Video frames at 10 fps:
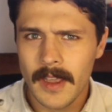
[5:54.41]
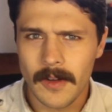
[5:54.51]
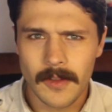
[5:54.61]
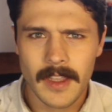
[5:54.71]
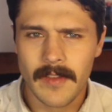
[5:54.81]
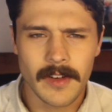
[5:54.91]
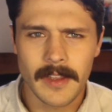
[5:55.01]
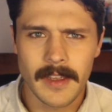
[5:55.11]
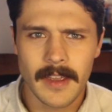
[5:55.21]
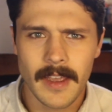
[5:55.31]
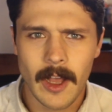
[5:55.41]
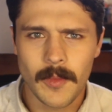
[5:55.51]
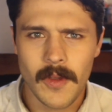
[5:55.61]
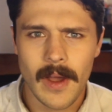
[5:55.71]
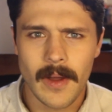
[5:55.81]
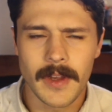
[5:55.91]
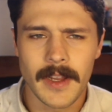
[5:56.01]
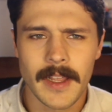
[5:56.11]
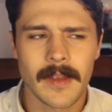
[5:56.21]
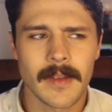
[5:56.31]
It'll definitely help you out
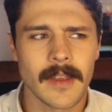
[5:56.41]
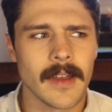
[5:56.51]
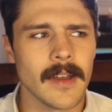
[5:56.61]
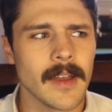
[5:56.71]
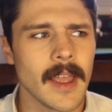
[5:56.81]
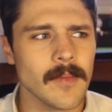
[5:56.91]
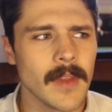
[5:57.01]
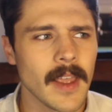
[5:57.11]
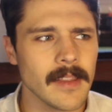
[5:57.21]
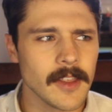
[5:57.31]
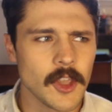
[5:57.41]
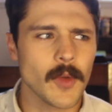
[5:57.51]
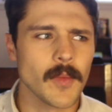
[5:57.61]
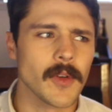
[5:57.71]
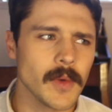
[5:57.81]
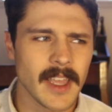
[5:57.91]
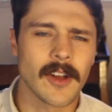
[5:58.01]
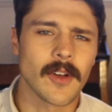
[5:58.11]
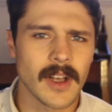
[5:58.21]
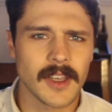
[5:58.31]
reading it, and the humor will get
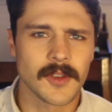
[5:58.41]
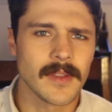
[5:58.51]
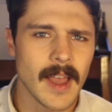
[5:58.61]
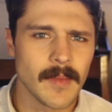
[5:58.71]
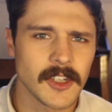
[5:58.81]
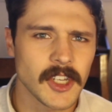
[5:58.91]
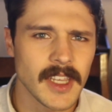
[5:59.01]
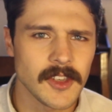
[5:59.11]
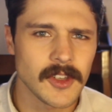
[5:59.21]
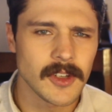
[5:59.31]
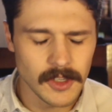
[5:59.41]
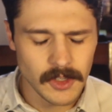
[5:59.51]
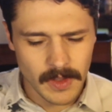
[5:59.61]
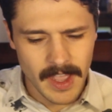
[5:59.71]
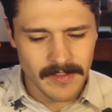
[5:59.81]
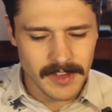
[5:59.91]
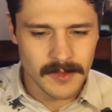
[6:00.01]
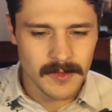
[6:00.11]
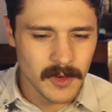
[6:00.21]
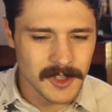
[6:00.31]
across that much easier because you'll have
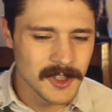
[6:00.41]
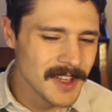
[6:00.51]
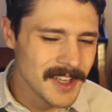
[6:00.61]
his voice,